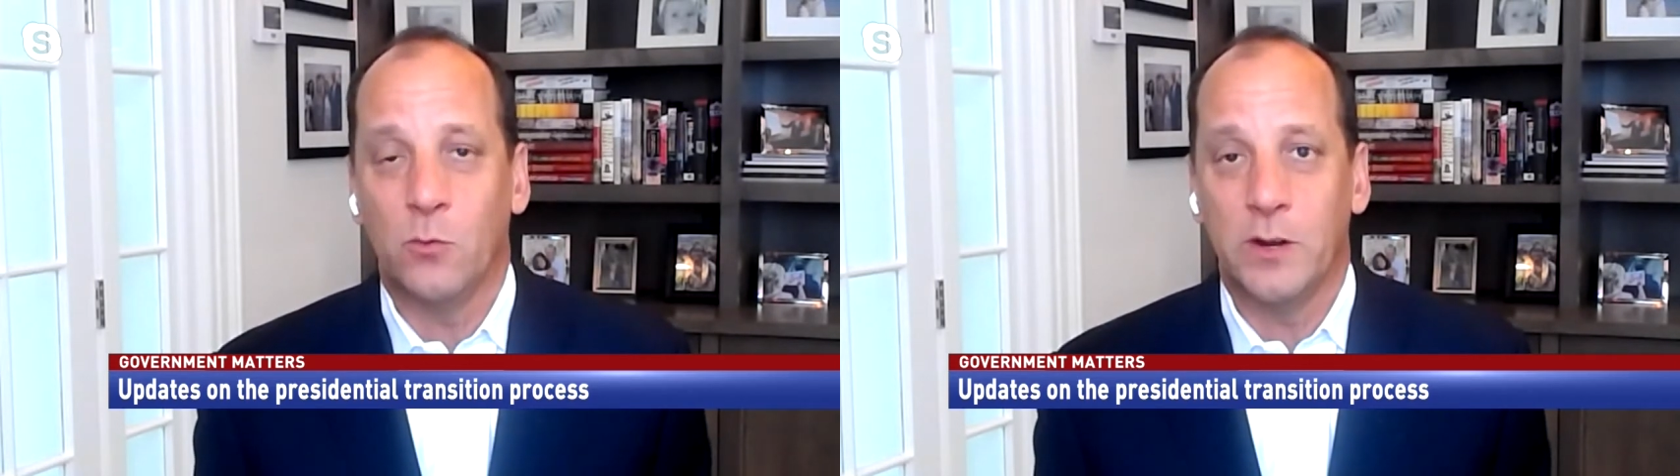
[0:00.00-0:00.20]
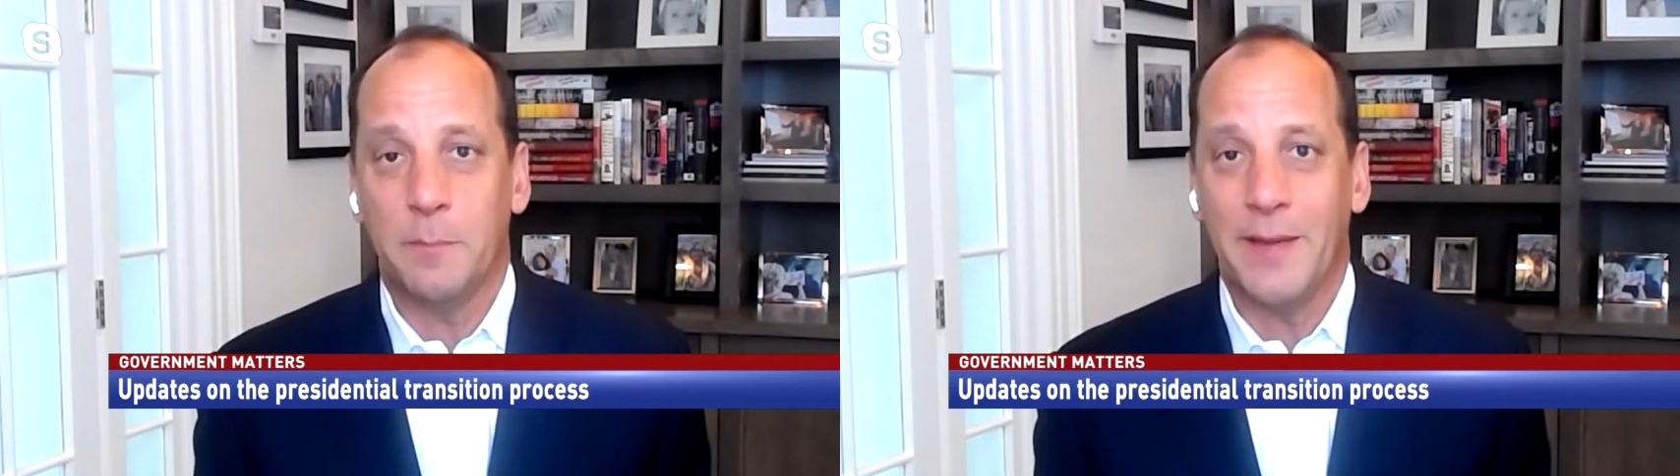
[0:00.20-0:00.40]

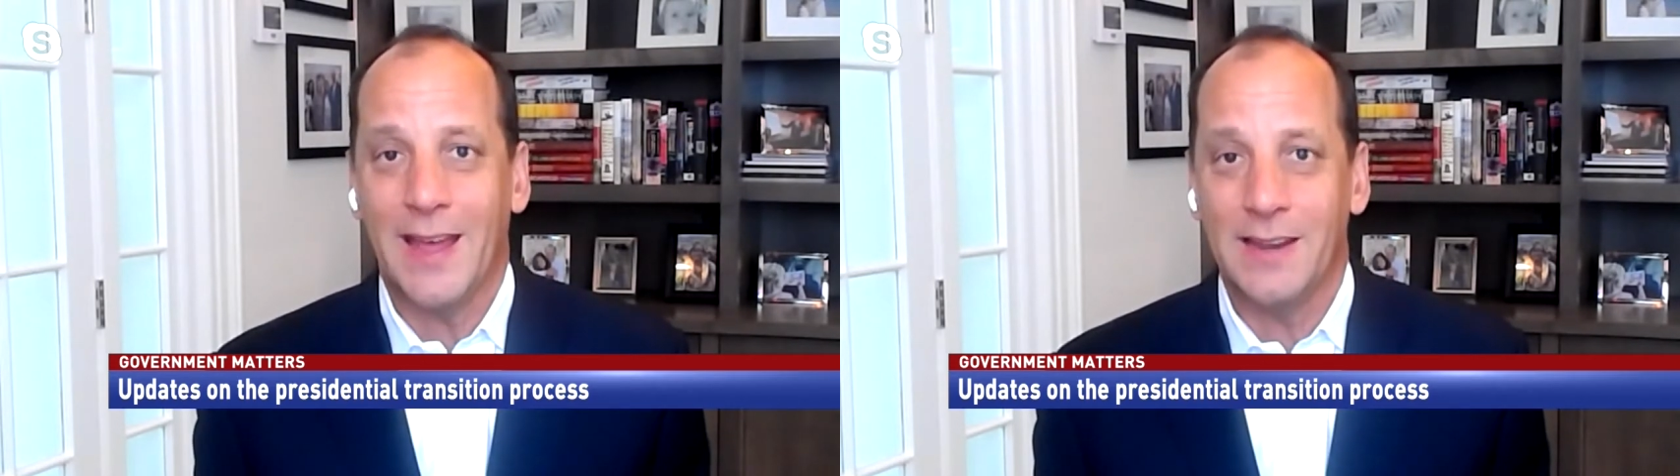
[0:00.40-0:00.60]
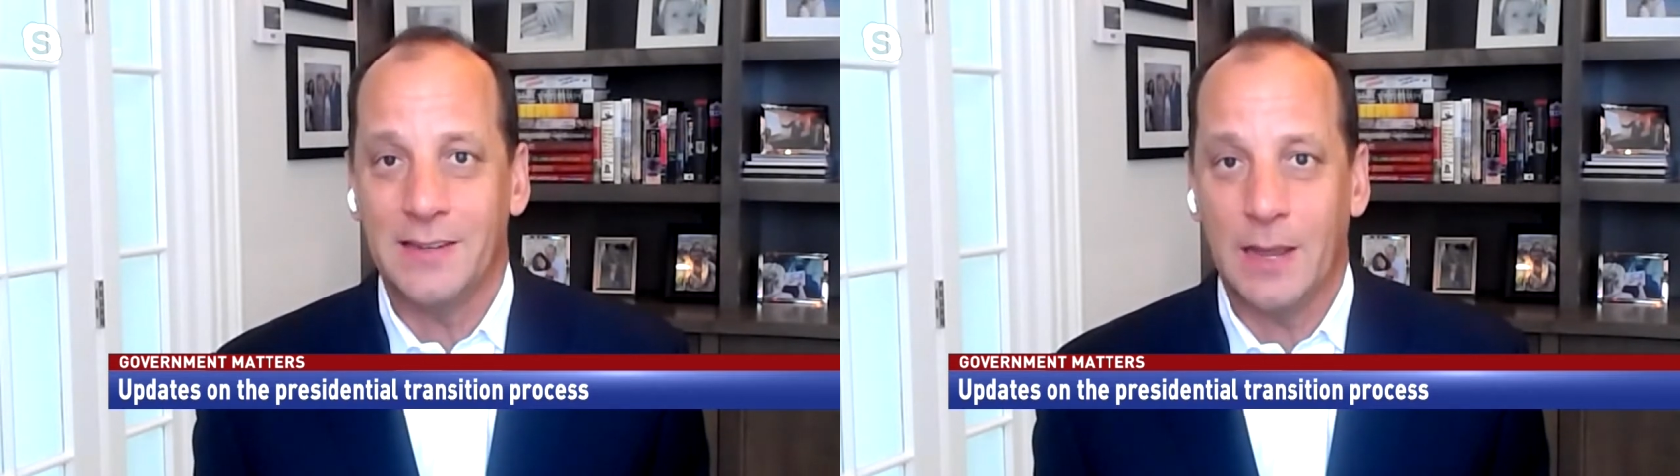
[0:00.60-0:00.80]
We're in a
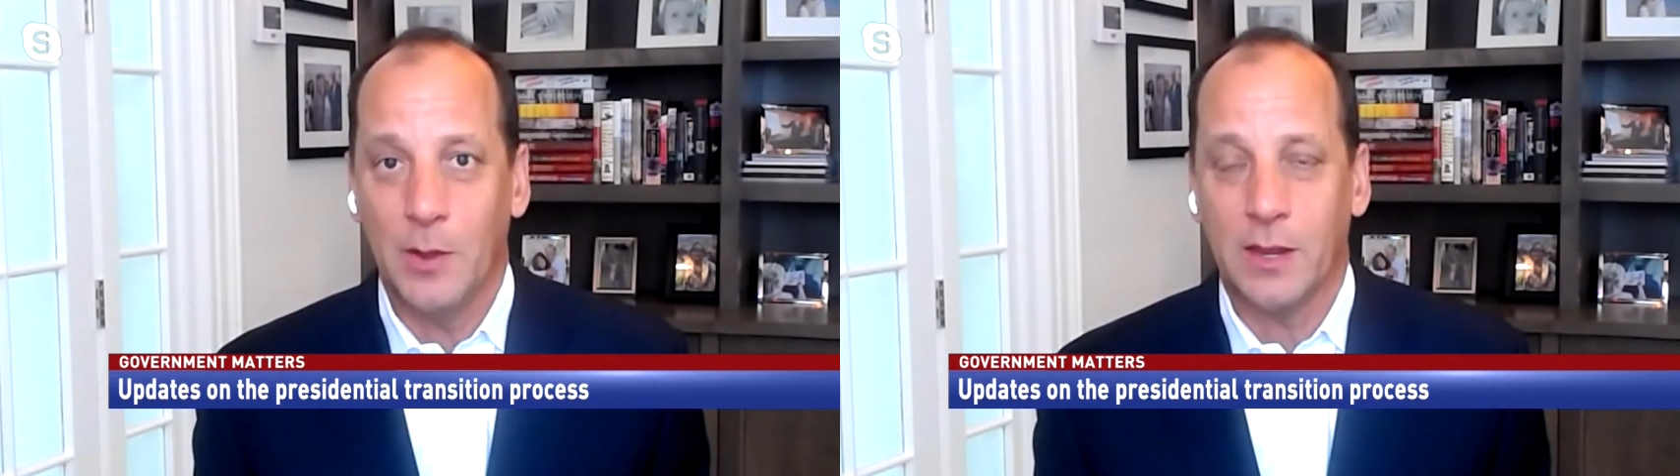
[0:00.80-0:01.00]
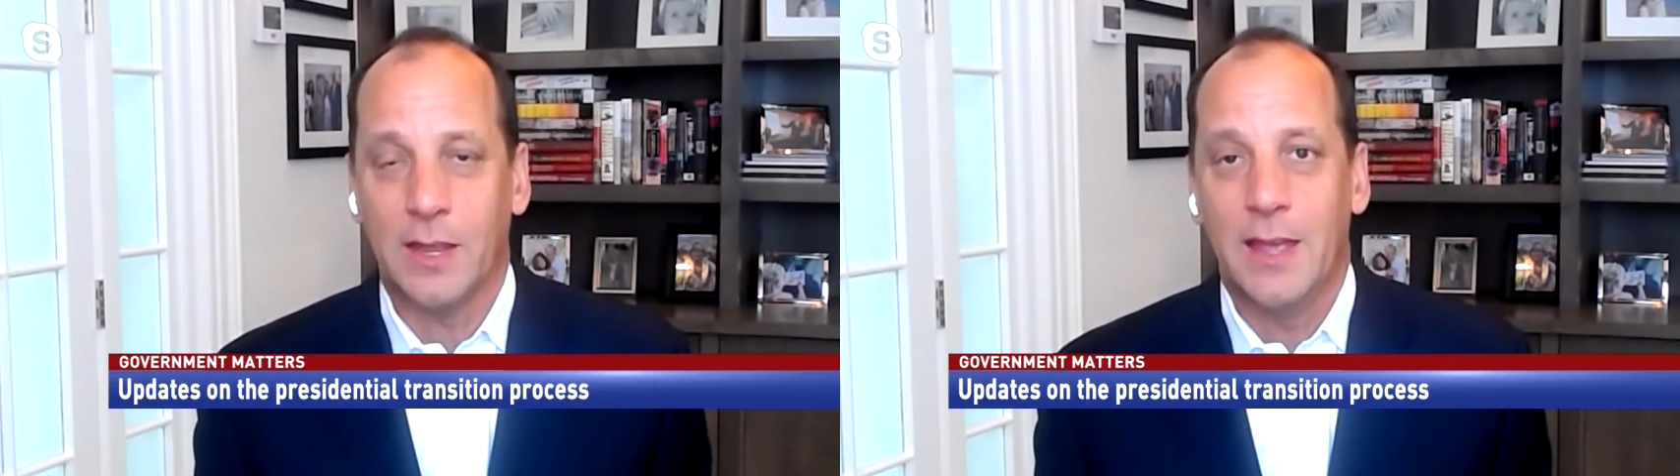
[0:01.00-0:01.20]

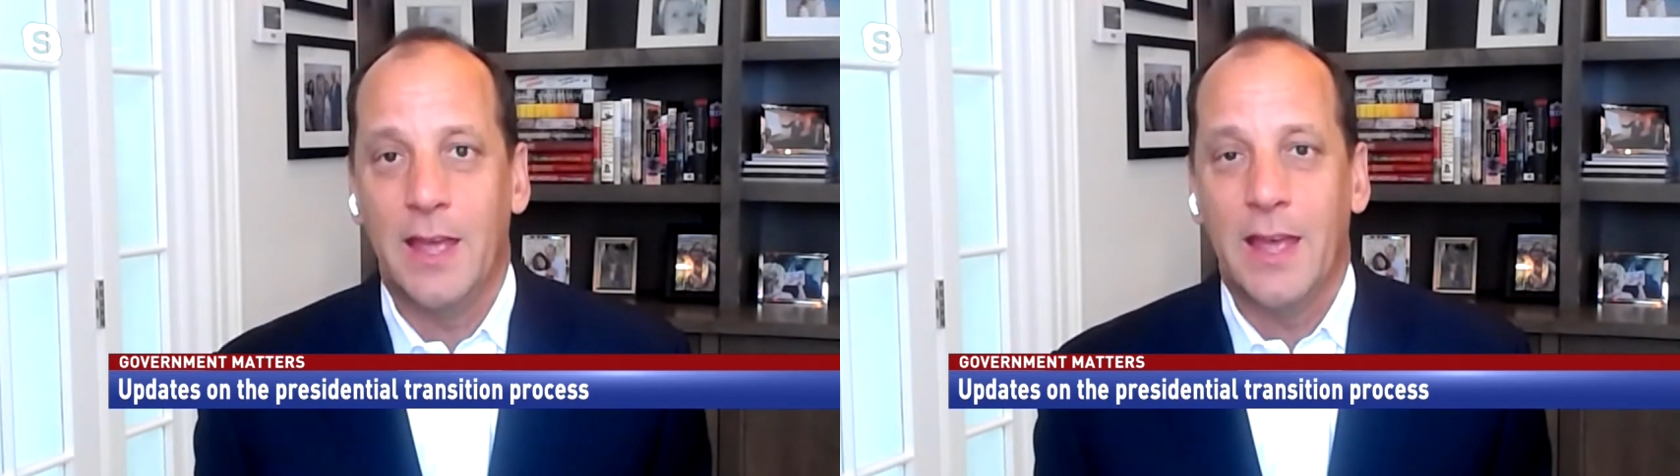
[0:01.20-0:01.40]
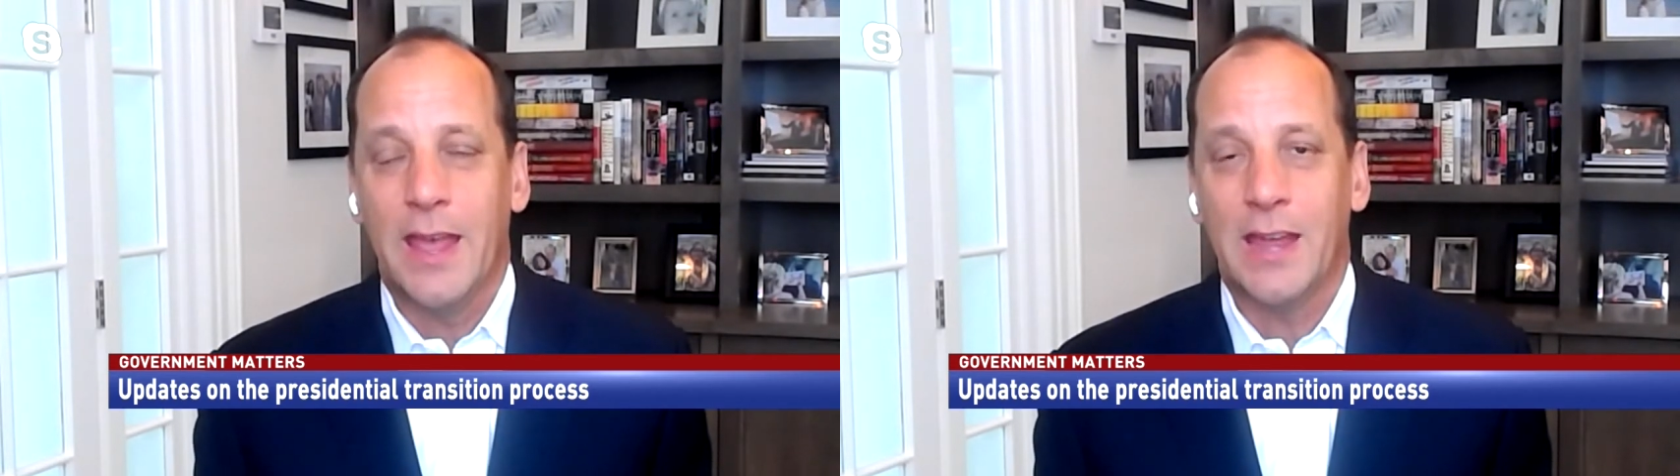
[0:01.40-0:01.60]
pandemic,
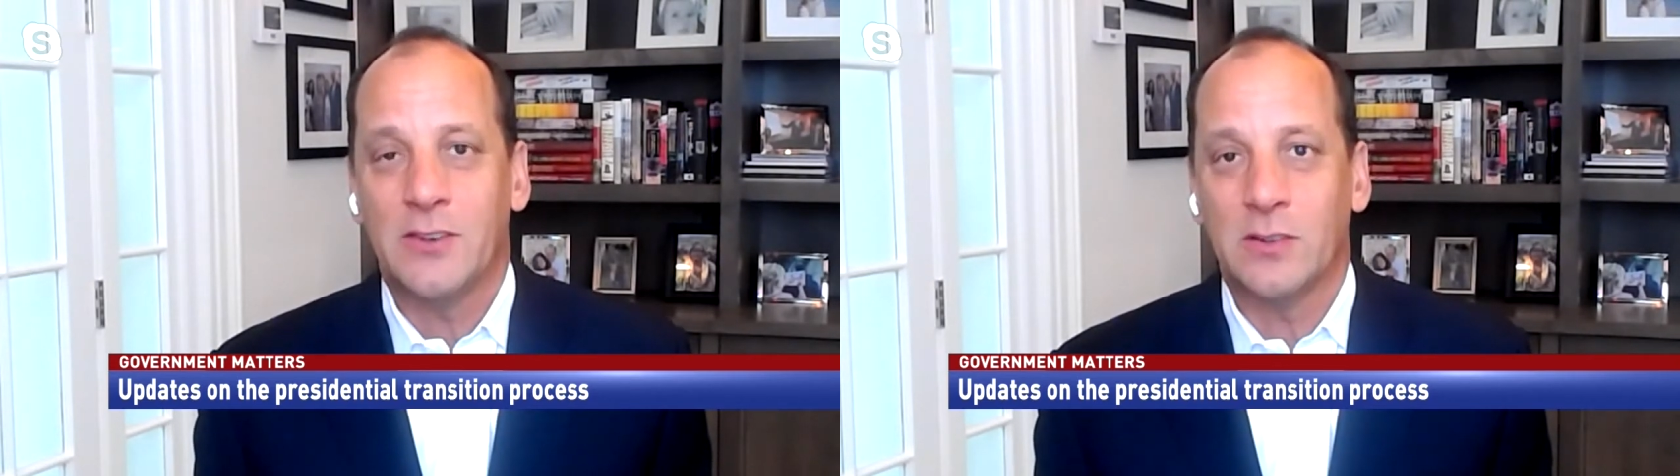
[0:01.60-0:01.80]
and